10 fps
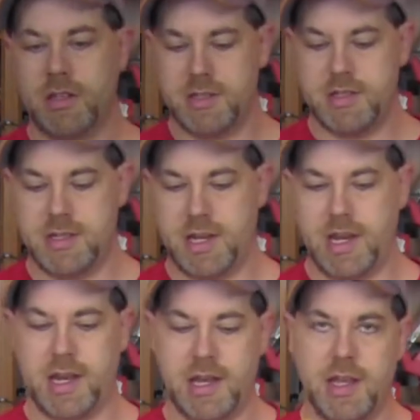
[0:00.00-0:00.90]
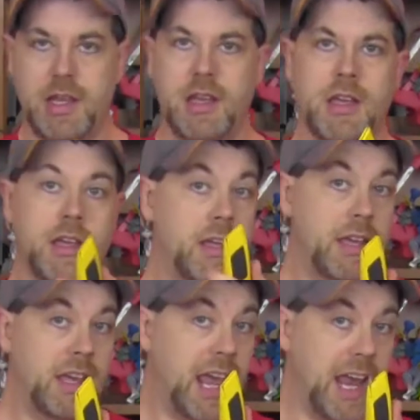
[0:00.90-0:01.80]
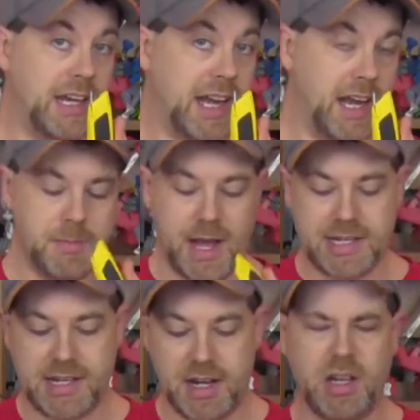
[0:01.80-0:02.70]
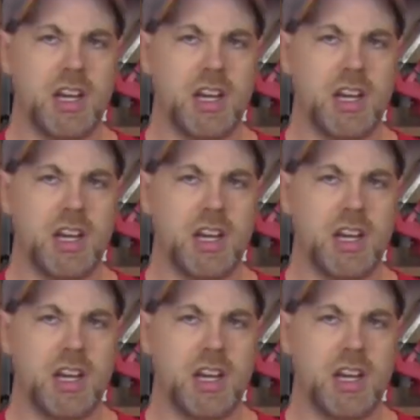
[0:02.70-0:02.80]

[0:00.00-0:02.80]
Let's see. Handy dandy box cutter.